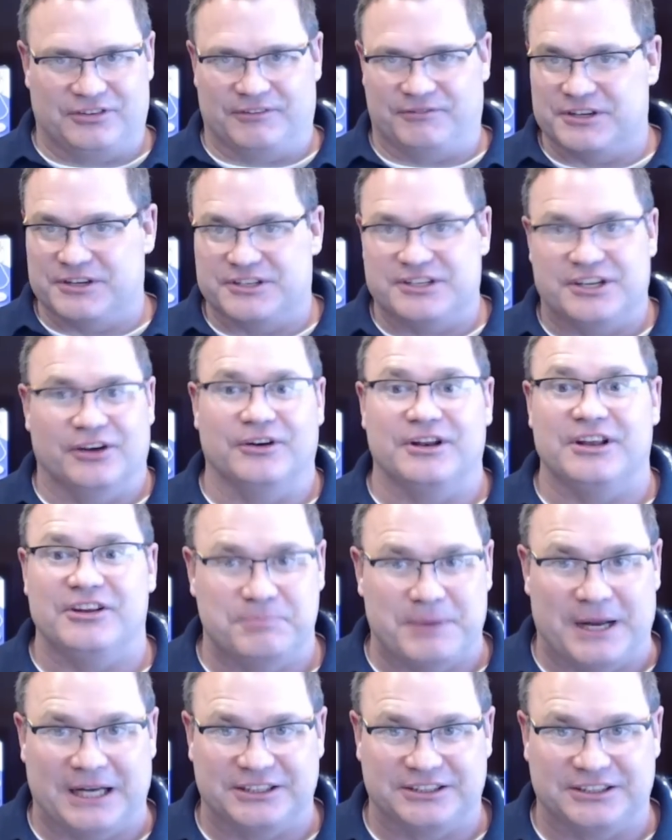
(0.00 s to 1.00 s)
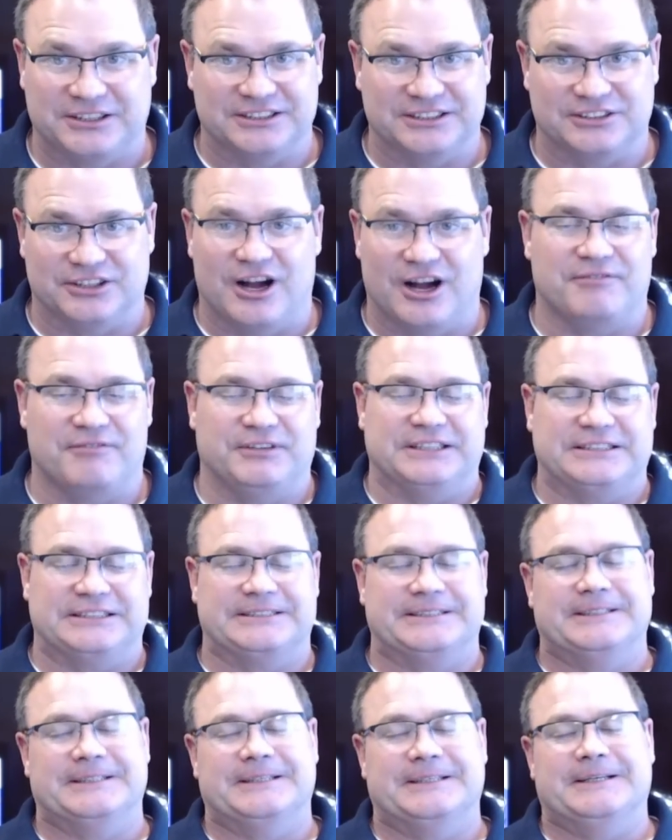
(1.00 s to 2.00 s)
a fertility specialist's
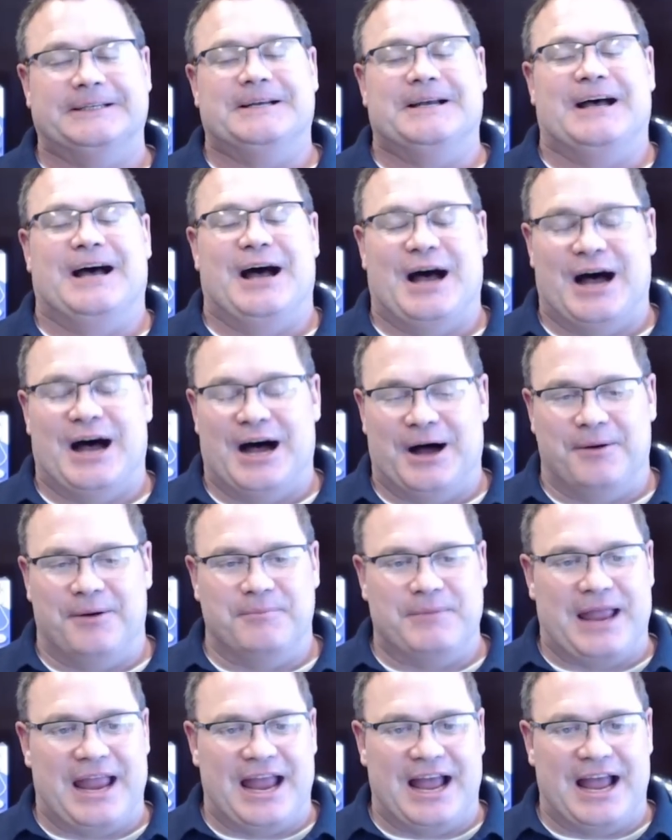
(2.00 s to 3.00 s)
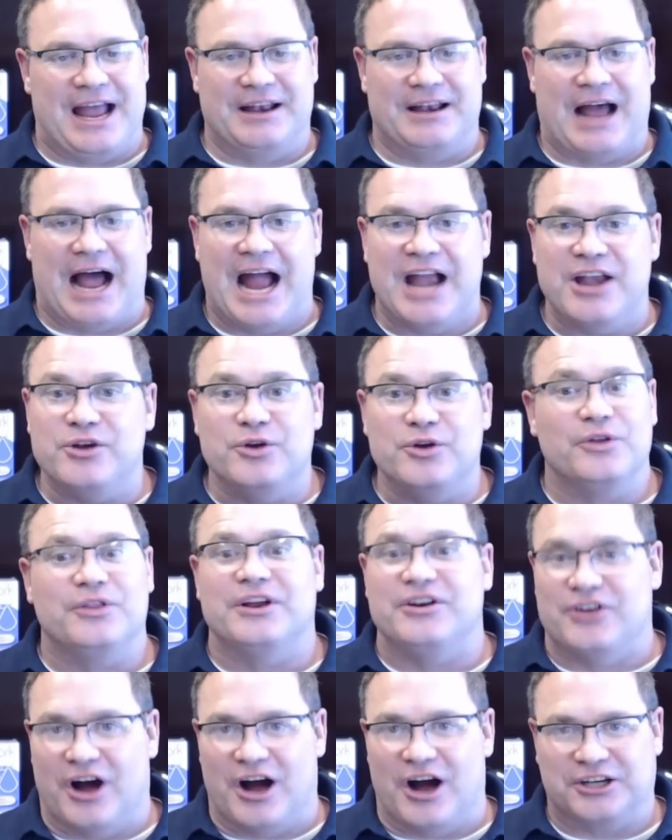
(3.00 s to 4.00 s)
office, and I knew
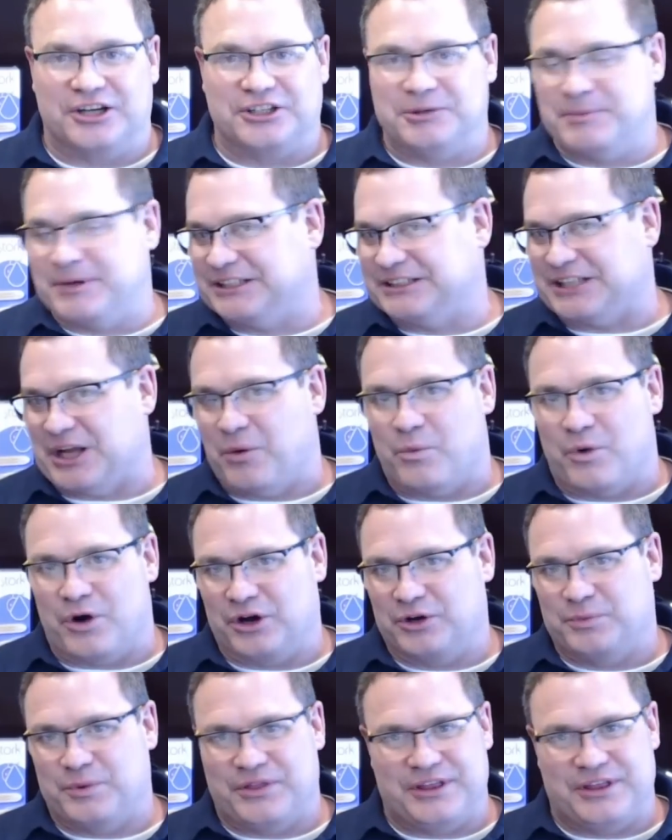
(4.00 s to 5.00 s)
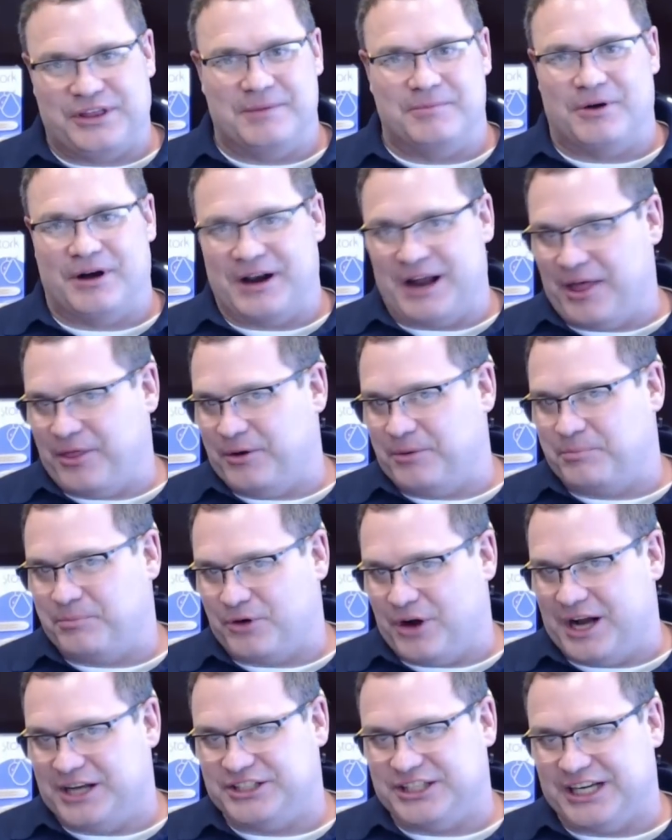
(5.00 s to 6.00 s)
the doctor because I worked with him on other
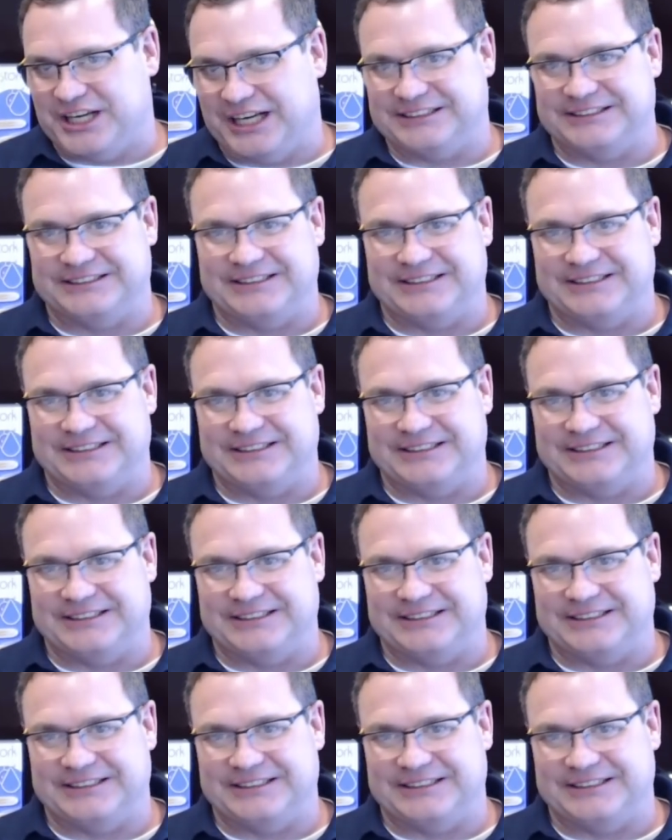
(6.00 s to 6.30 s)
projects,